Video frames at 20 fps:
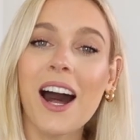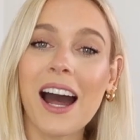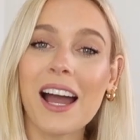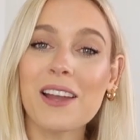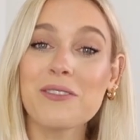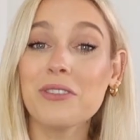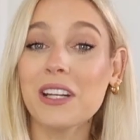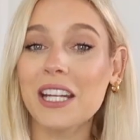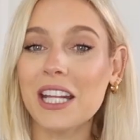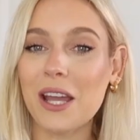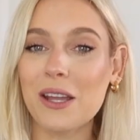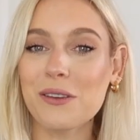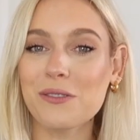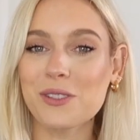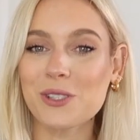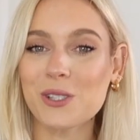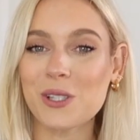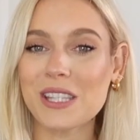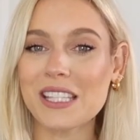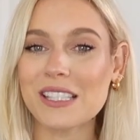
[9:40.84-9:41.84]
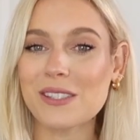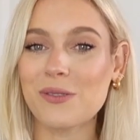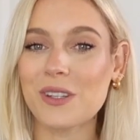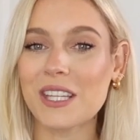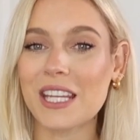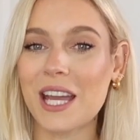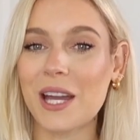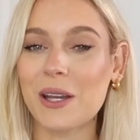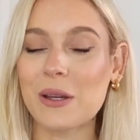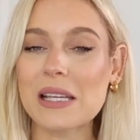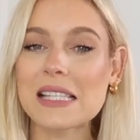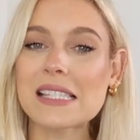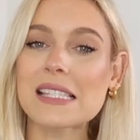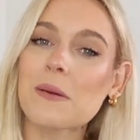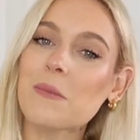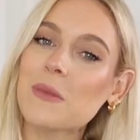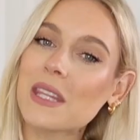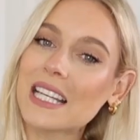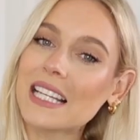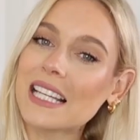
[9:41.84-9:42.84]
I really hope you've enjoyed this video,
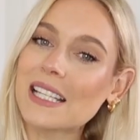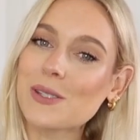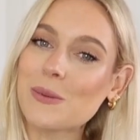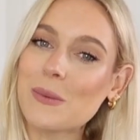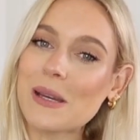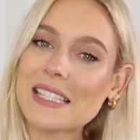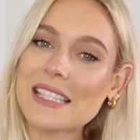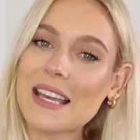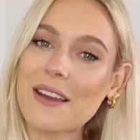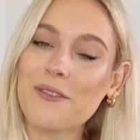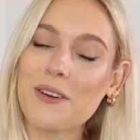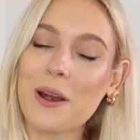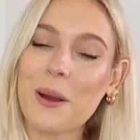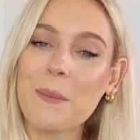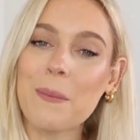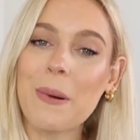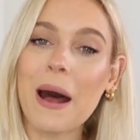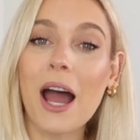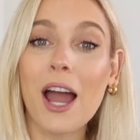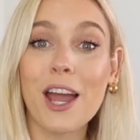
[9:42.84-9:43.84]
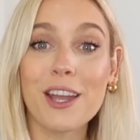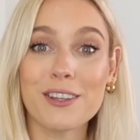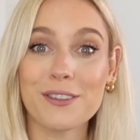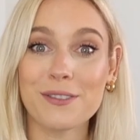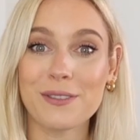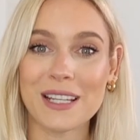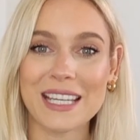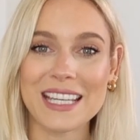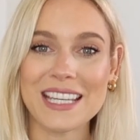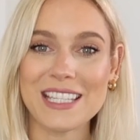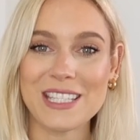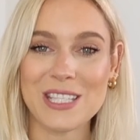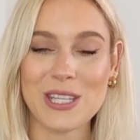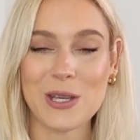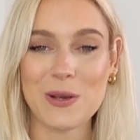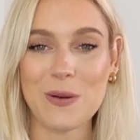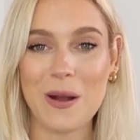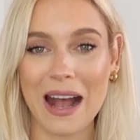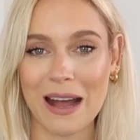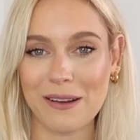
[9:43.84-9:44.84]
something a little bit different, but hopefully
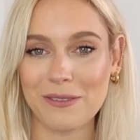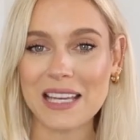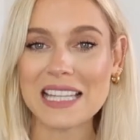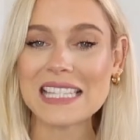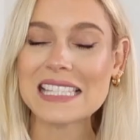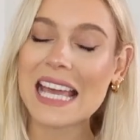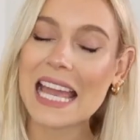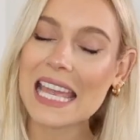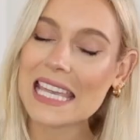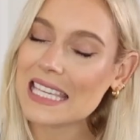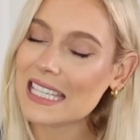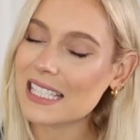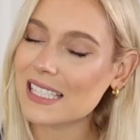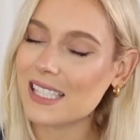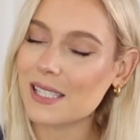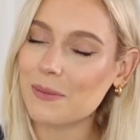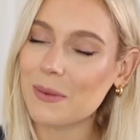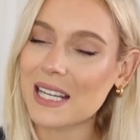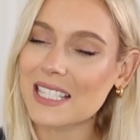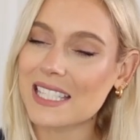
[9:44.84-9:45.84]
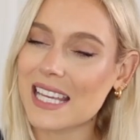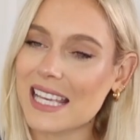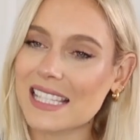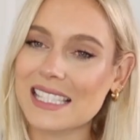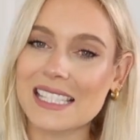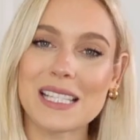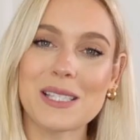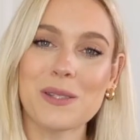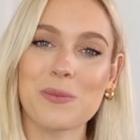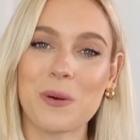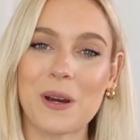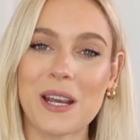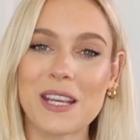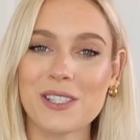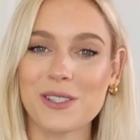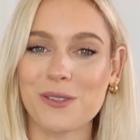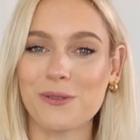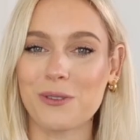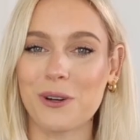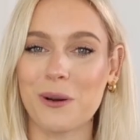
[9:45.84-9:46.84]
you have taken some ideas and
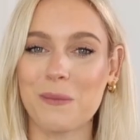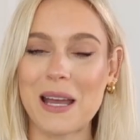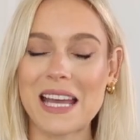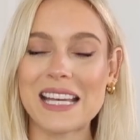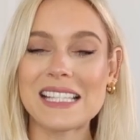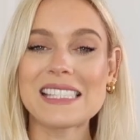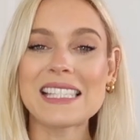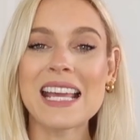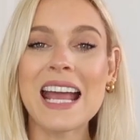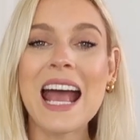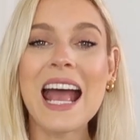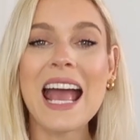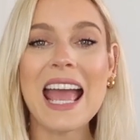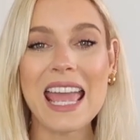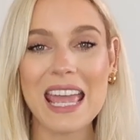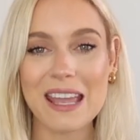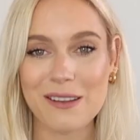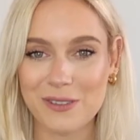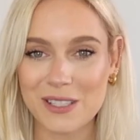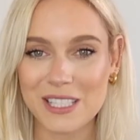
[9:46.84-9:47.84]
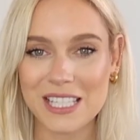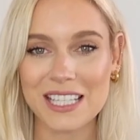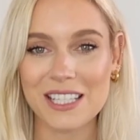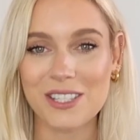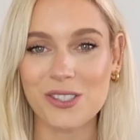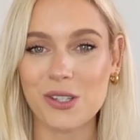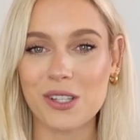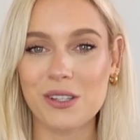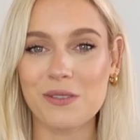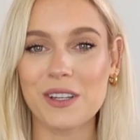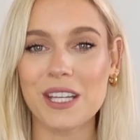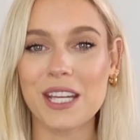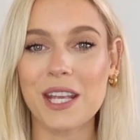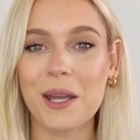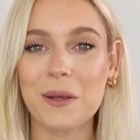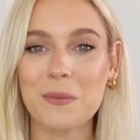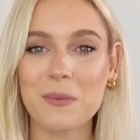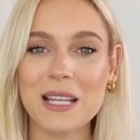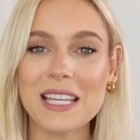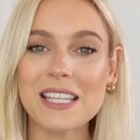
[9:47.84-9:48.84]
inspiration from it. If you did enjoy the
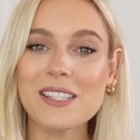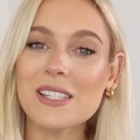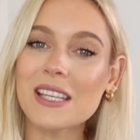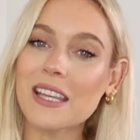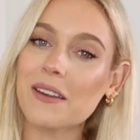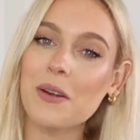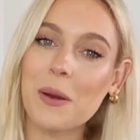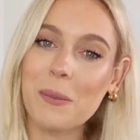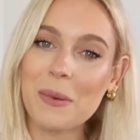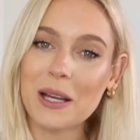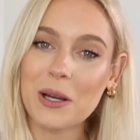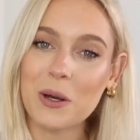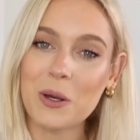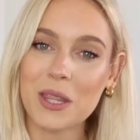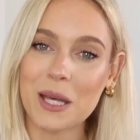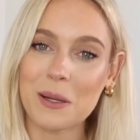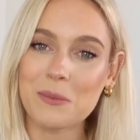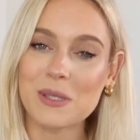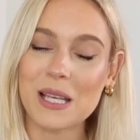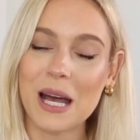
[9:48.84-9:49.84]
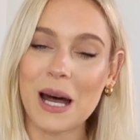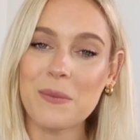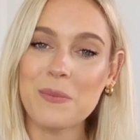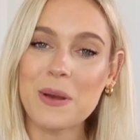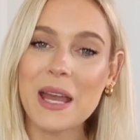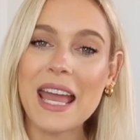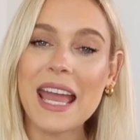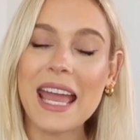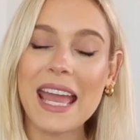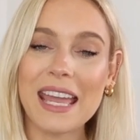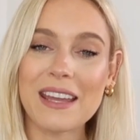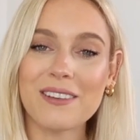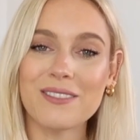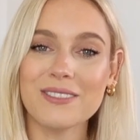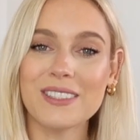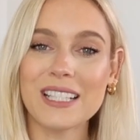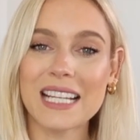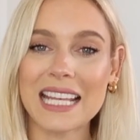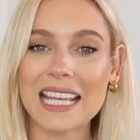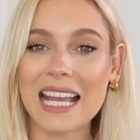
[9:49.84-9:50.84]
video, please do give it a big old thumbs up. It
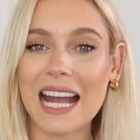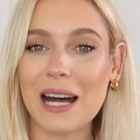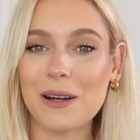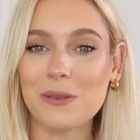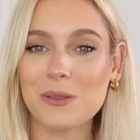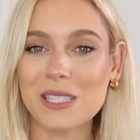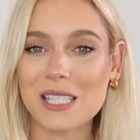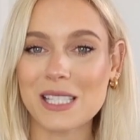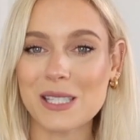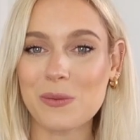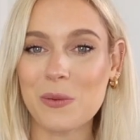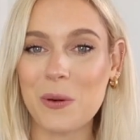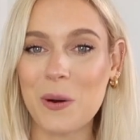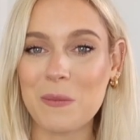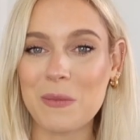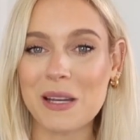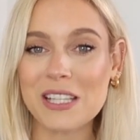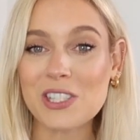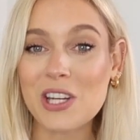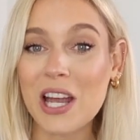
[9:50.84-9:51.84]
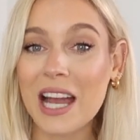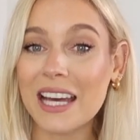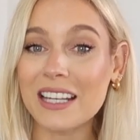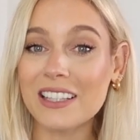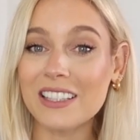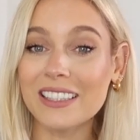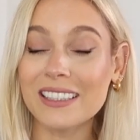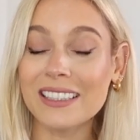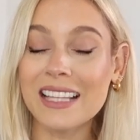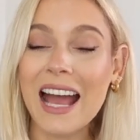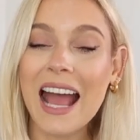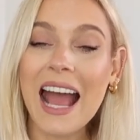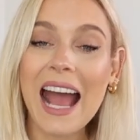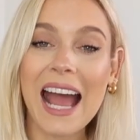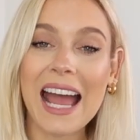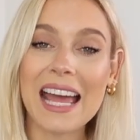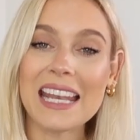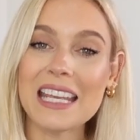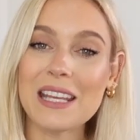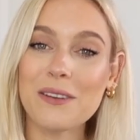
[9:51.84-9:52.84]
really helps to support my channel.
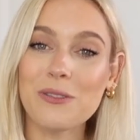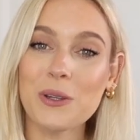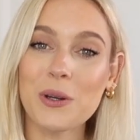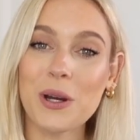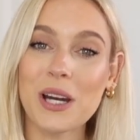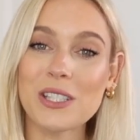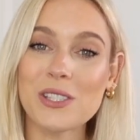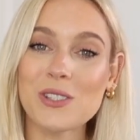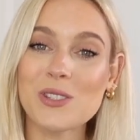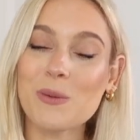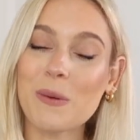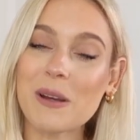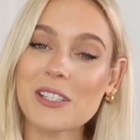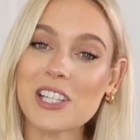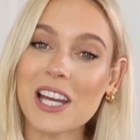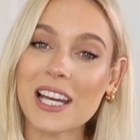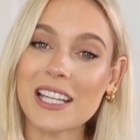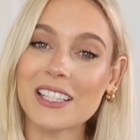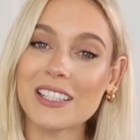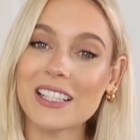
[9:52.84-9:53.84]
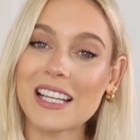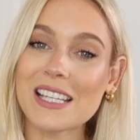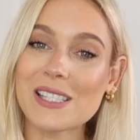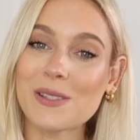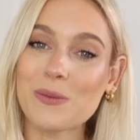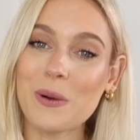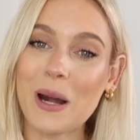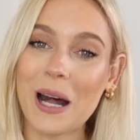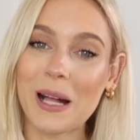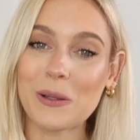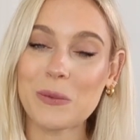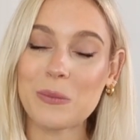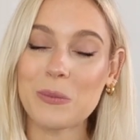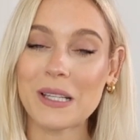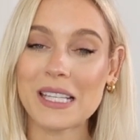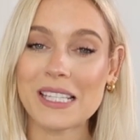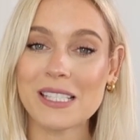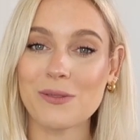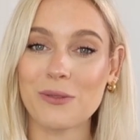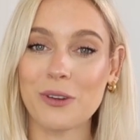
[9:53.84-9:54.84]
And if you are new to my channel as well,
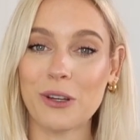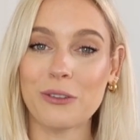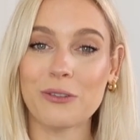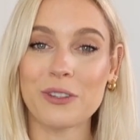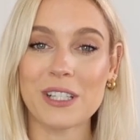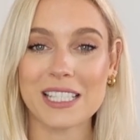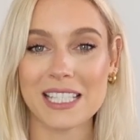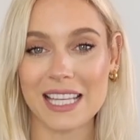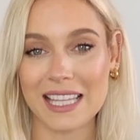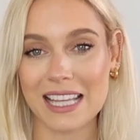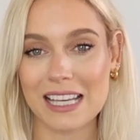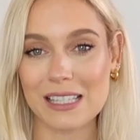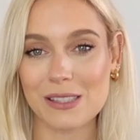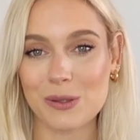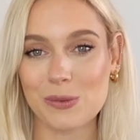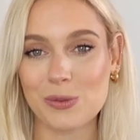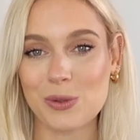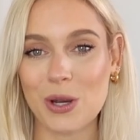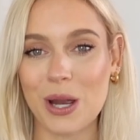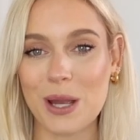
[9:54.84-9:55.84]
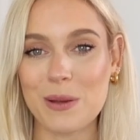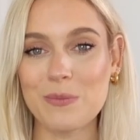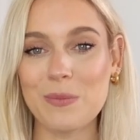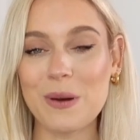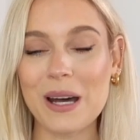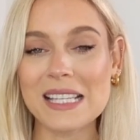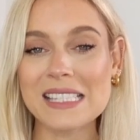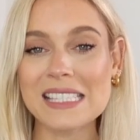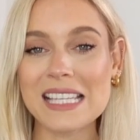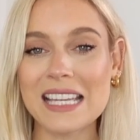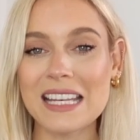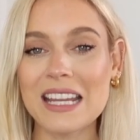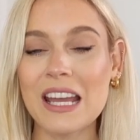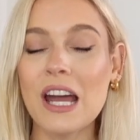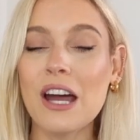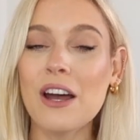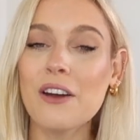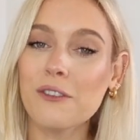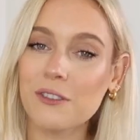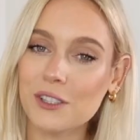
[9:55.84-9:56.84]
please feel free to hit that subscribe button
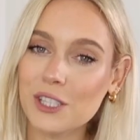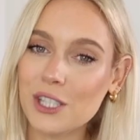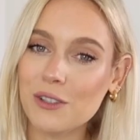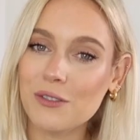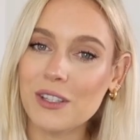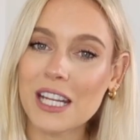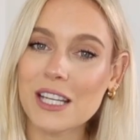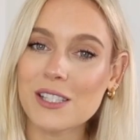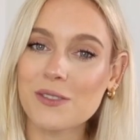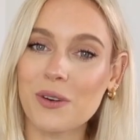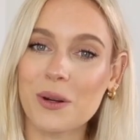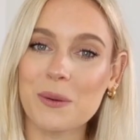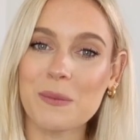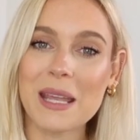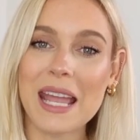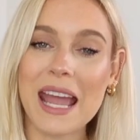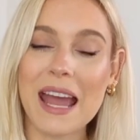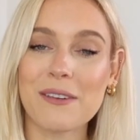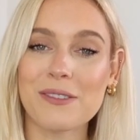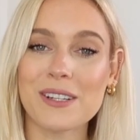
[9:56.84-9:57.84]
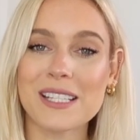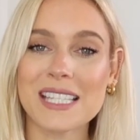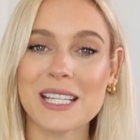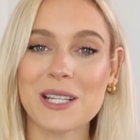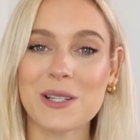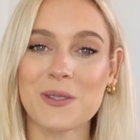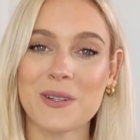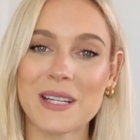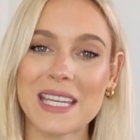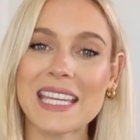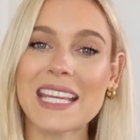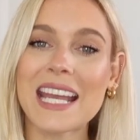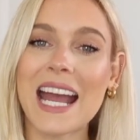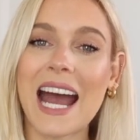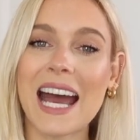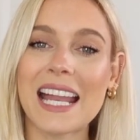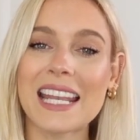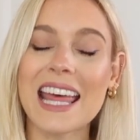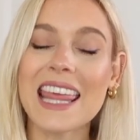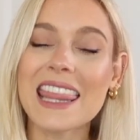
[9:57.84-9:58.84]
for new videos from me every single week.
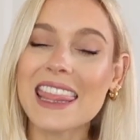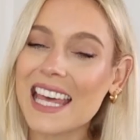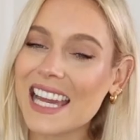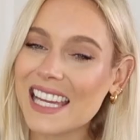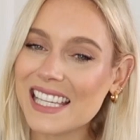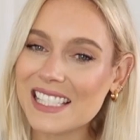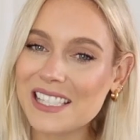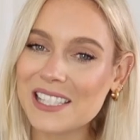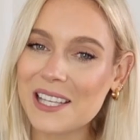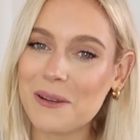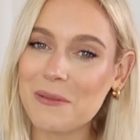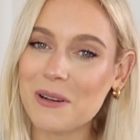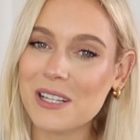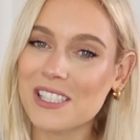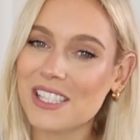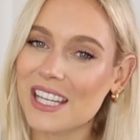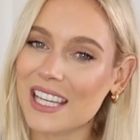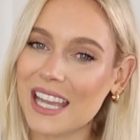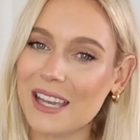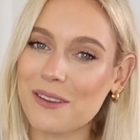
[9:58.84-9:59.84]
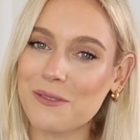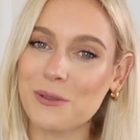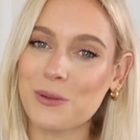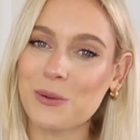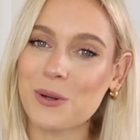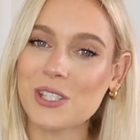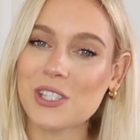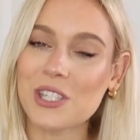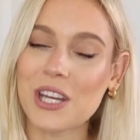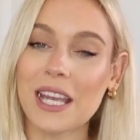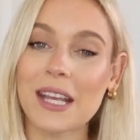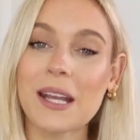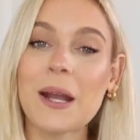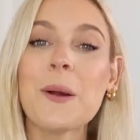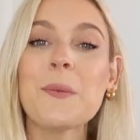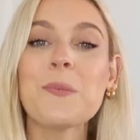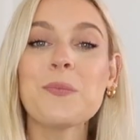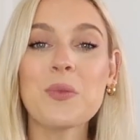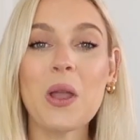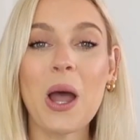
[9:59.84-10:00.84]
And thanks so much again for watching.
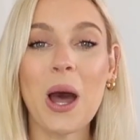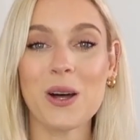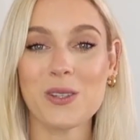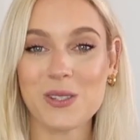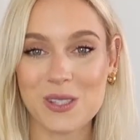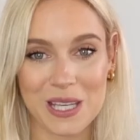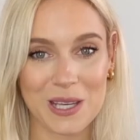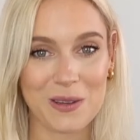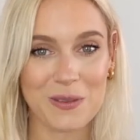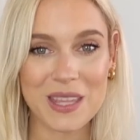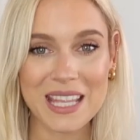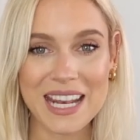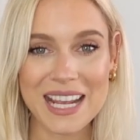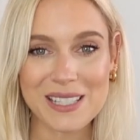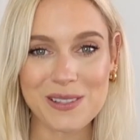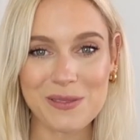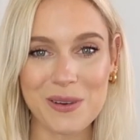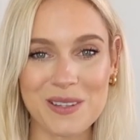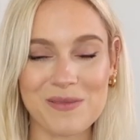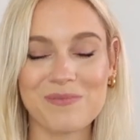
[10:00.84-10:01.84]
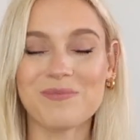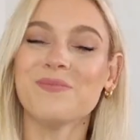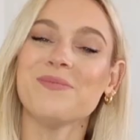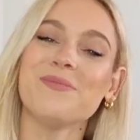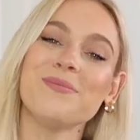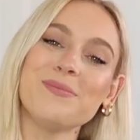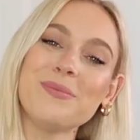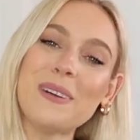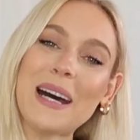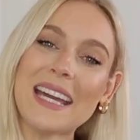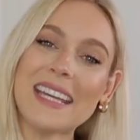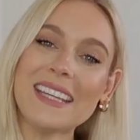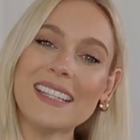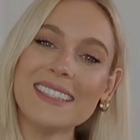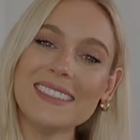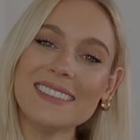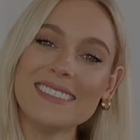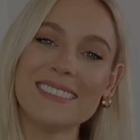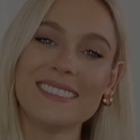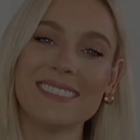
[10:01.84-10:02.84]
I'll see you in the next one.
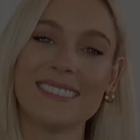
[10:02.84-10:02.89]
Bye.